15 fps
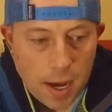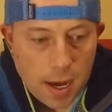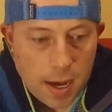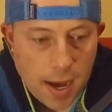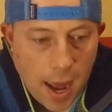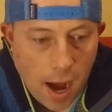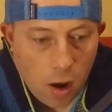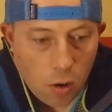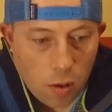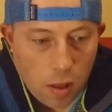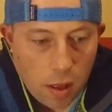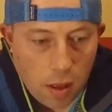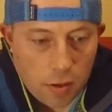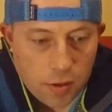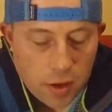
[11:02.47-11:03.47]
Now,
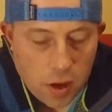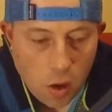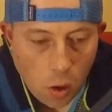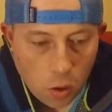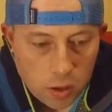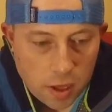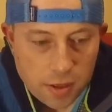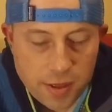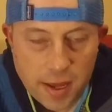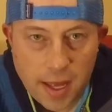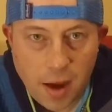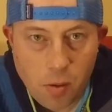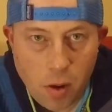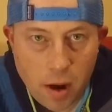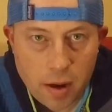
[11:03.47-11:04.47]
the only thing I
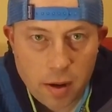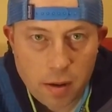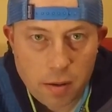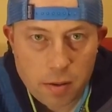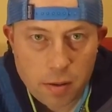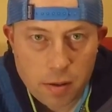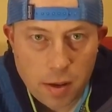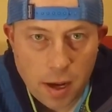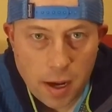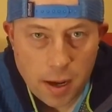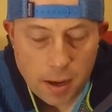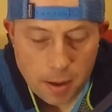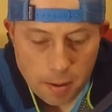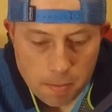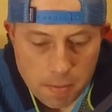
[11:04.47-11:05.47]
want
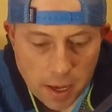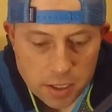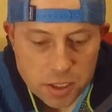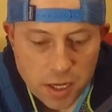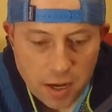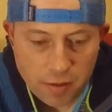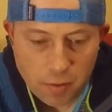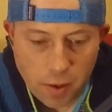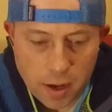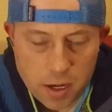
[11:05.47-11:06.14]
to mention to everyone,